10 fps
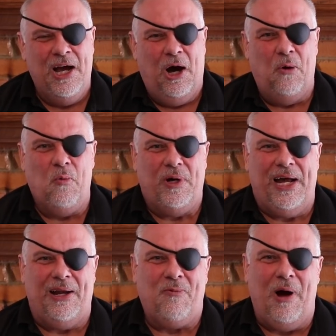a
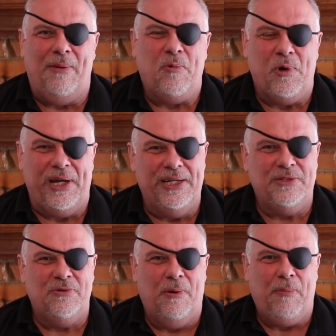one-eyed white boy
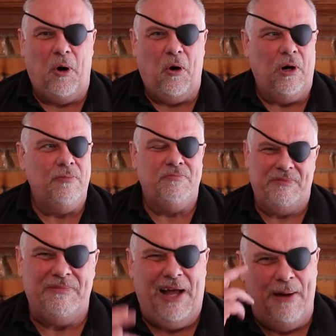into a bar,
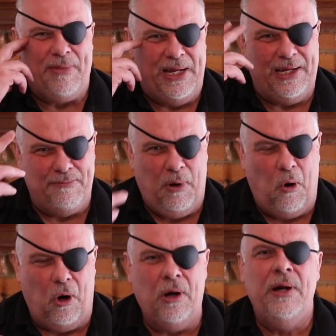I'm thinking
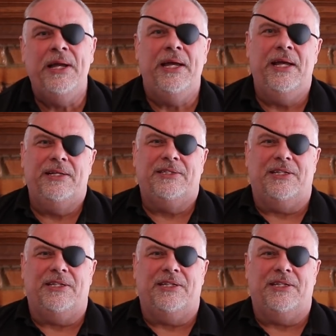bar, to